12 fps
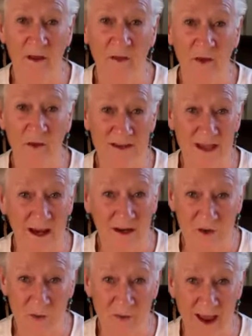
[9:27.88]
those
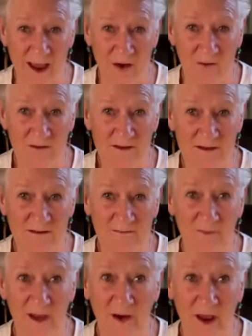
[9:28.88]
extra pounds.
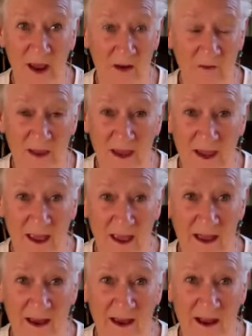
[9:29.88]
They're heavy,
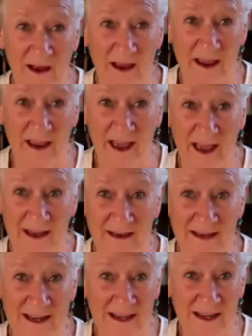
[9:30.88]
and I had
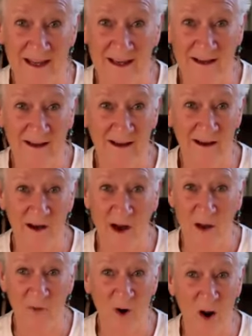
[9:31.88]
knee
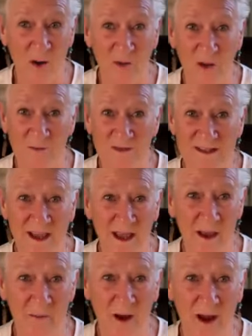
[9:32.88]
problems.
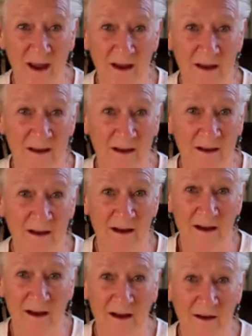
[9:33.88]
And my
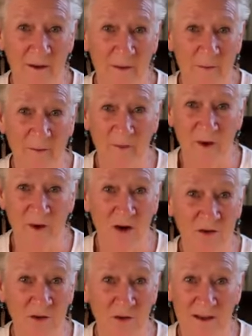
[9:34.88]

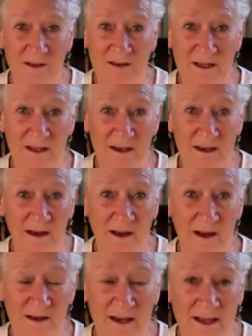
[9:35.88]
doctor that did
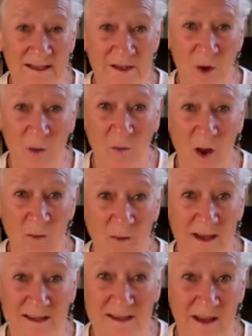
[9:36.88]
a knee scope on
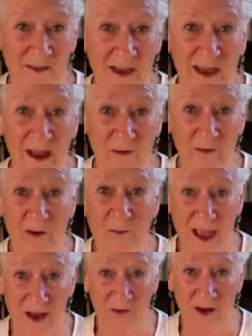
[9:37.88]
me said that every
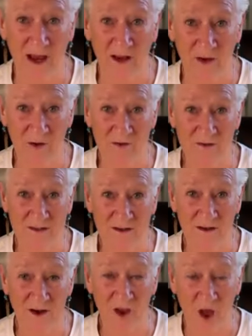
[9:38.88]
pound I
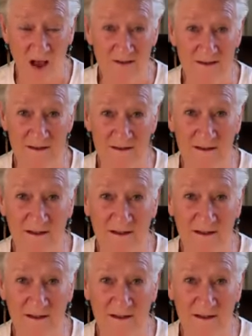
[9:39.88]
lost